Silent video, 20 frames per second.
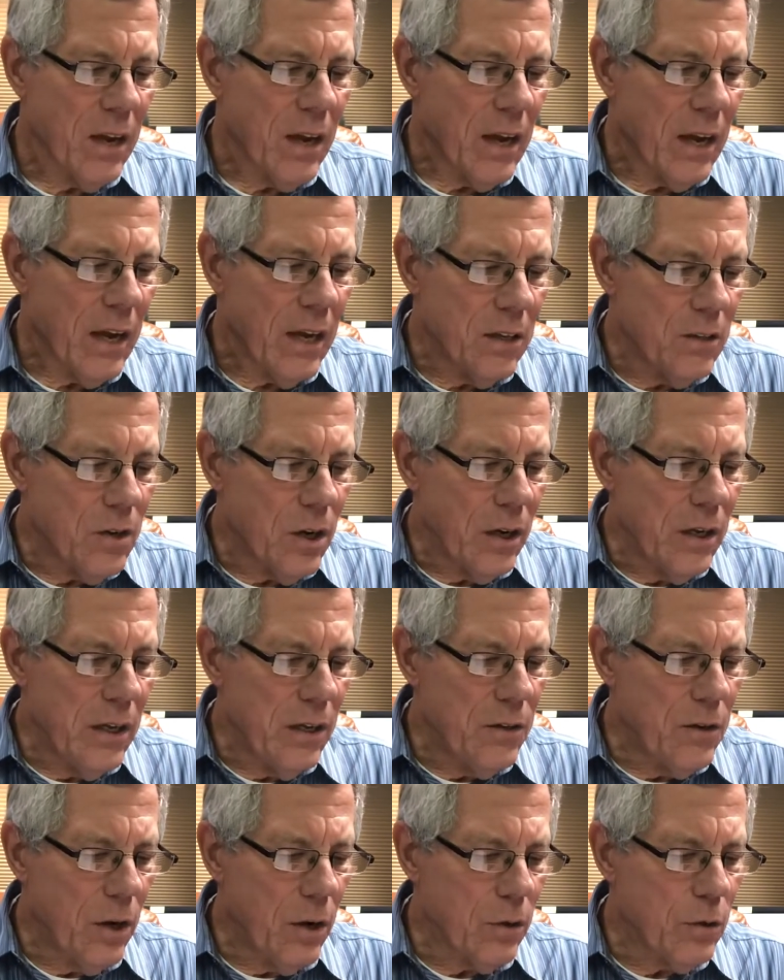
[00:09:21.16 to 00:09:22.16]
He, he
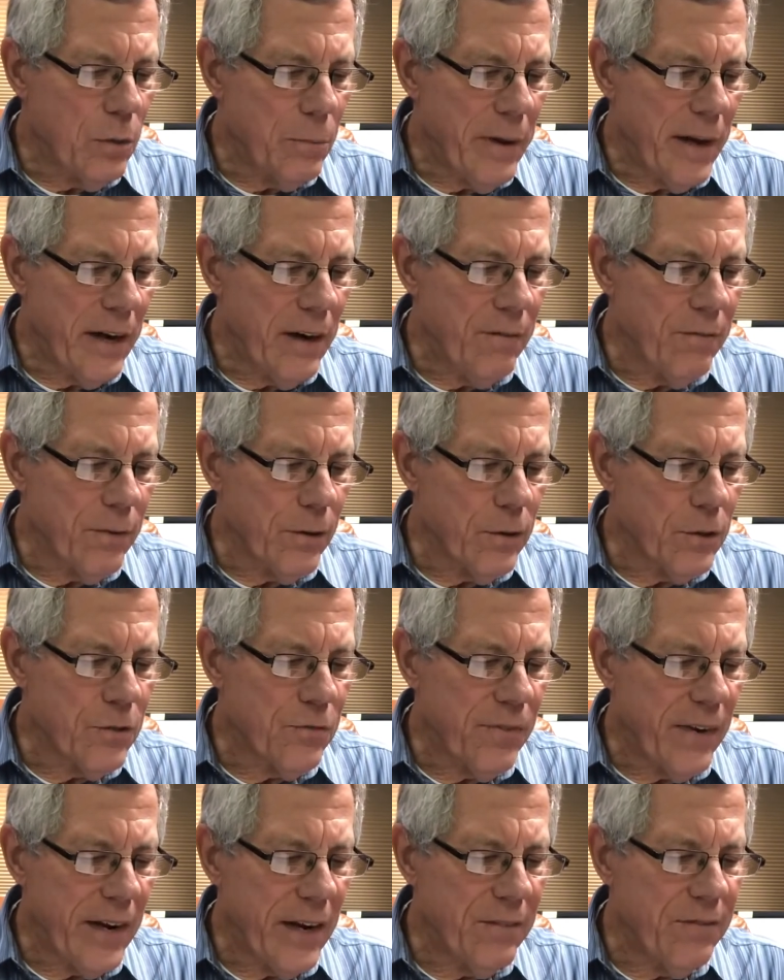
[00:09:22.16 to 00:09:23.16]
talked about in verse
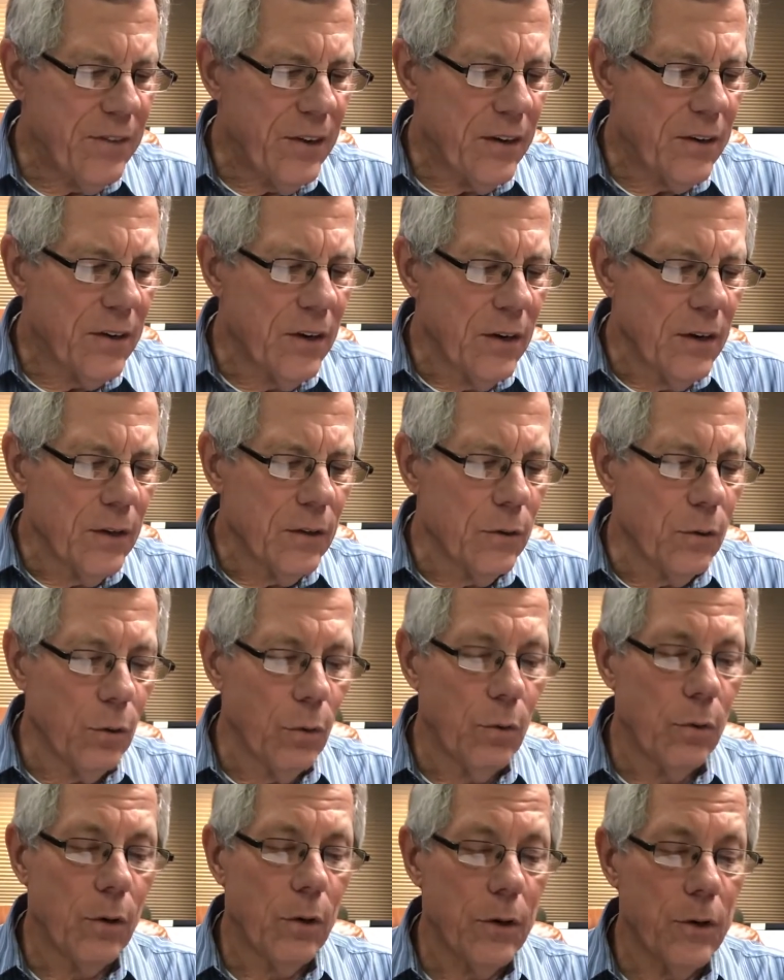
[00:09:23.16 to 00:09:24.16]
5 there, the
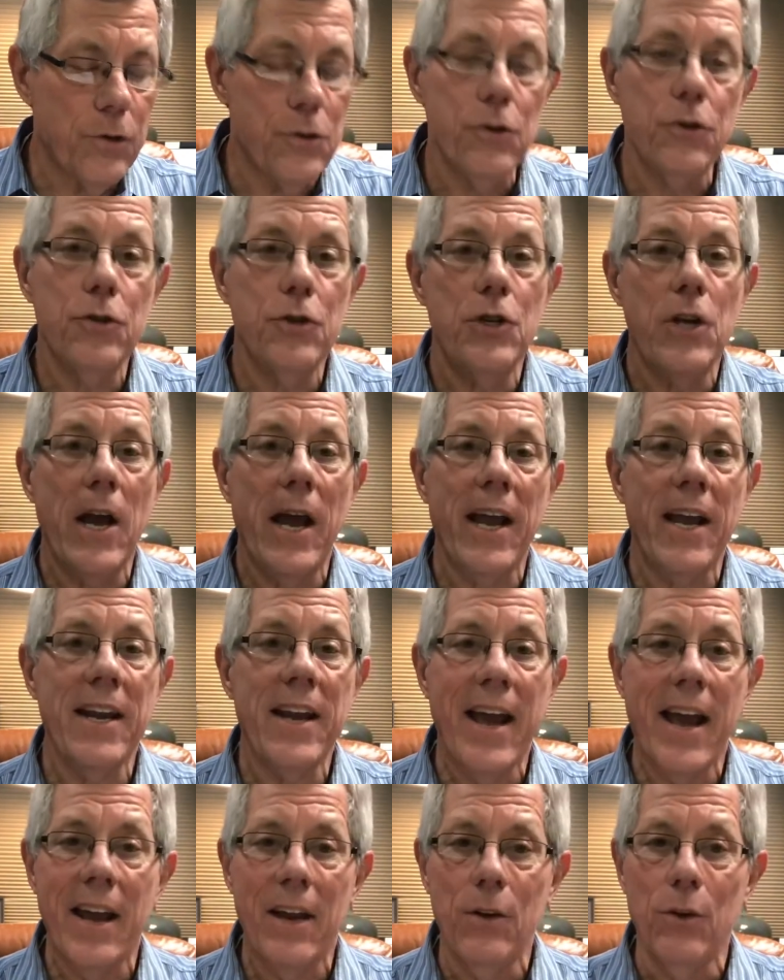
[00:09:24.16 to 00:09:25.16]
Lord is your shade
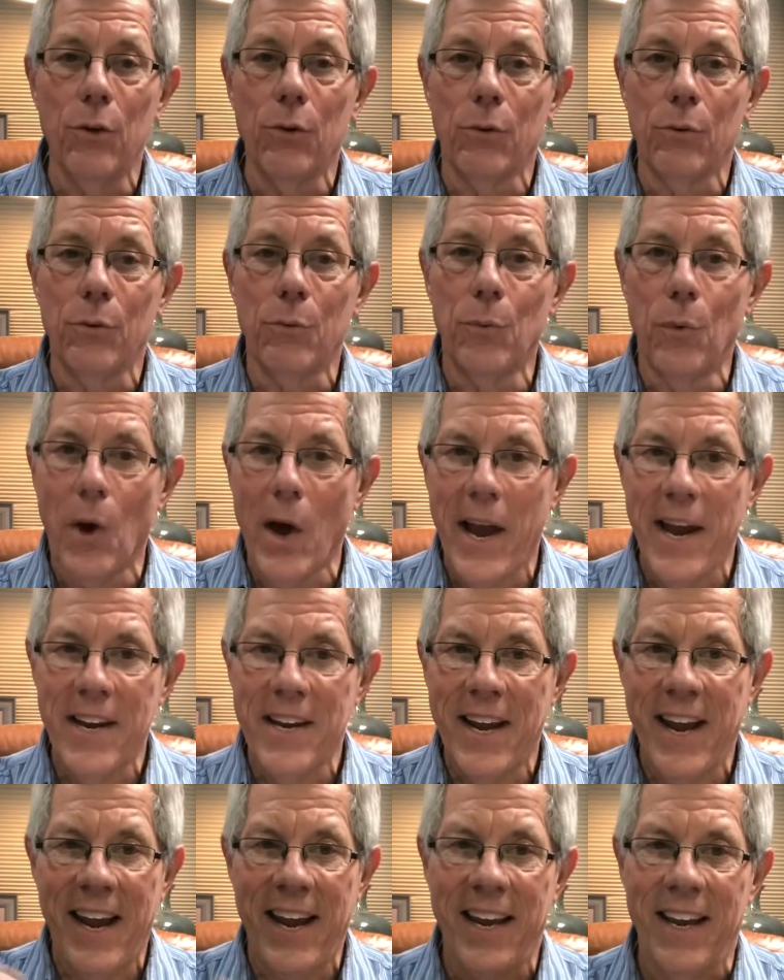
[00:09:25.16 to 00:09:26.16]
at your right
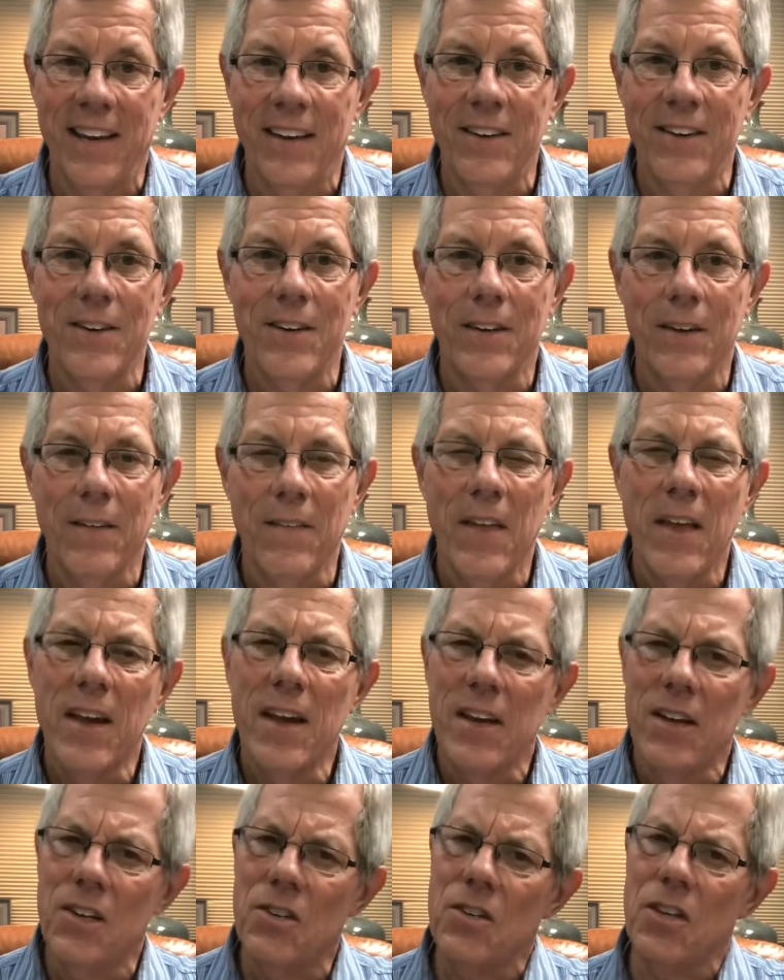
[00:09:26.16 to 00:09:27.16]
hand.
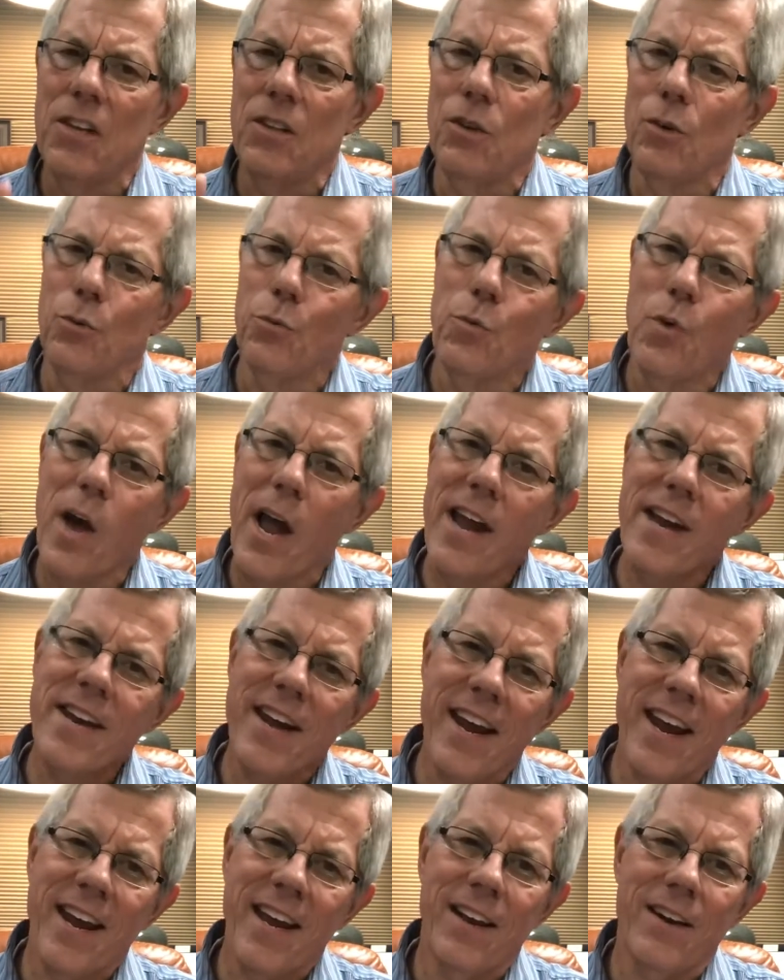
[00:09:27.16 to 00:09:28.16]
You see, the right
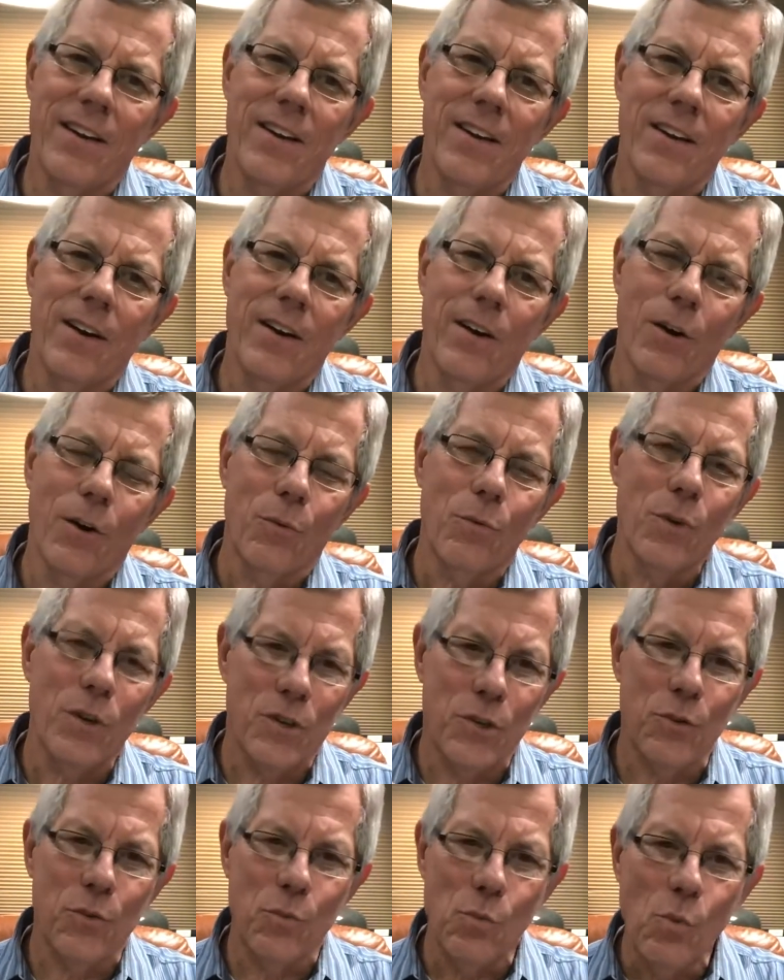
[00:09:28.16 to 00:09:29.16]
hand
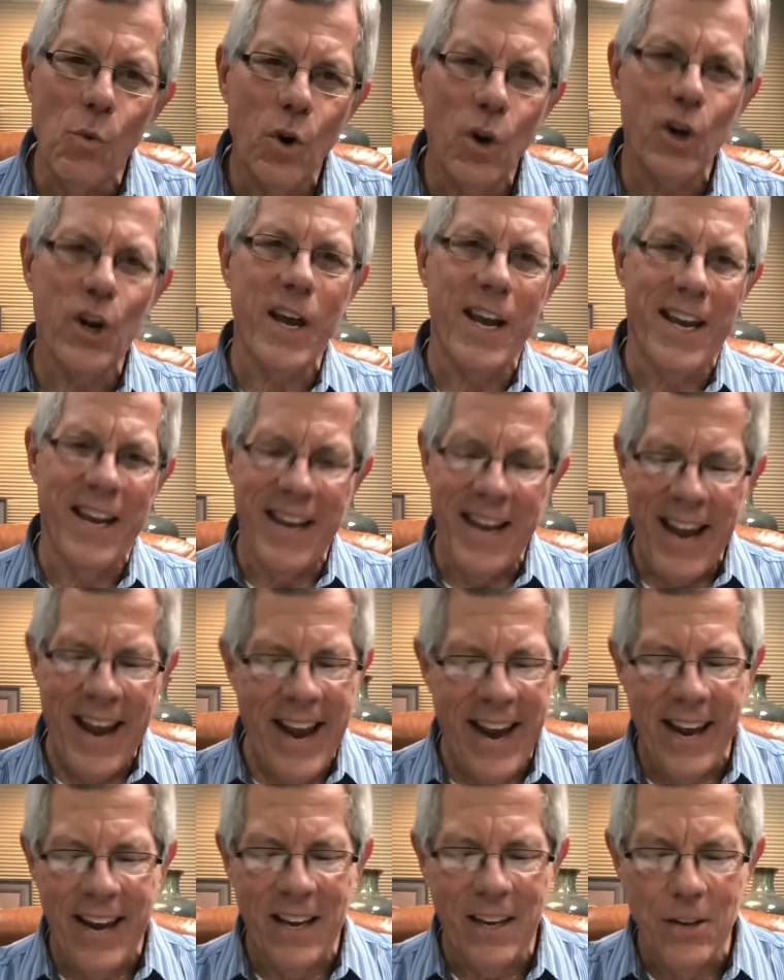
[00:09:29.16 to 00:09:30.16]
was the working
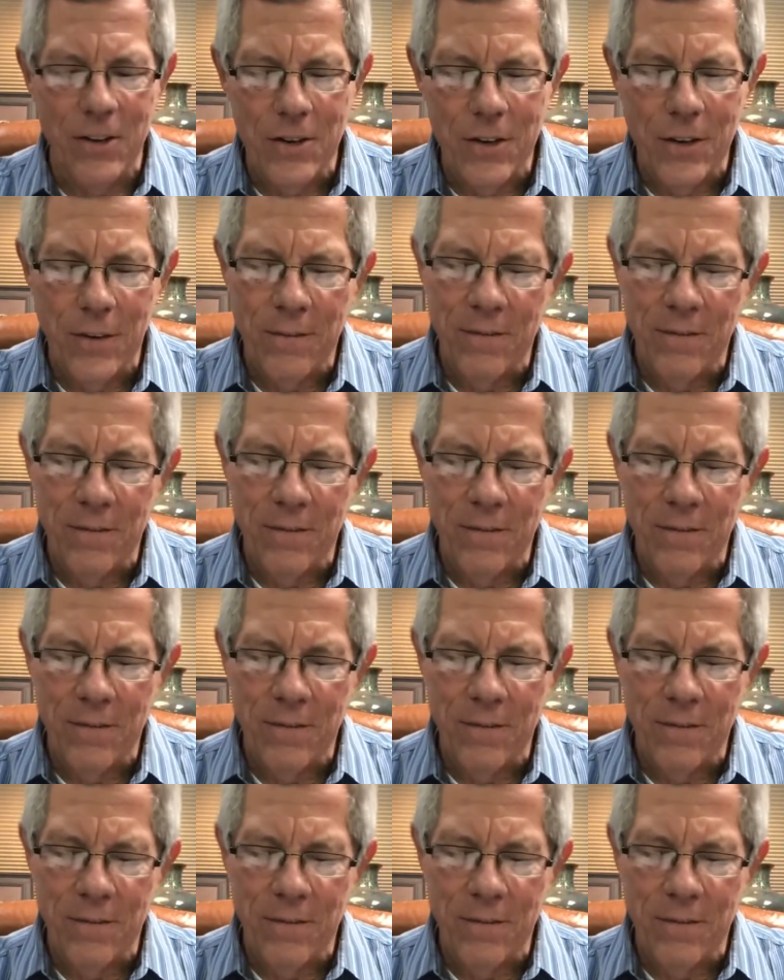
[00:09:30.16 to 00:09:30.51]
hand.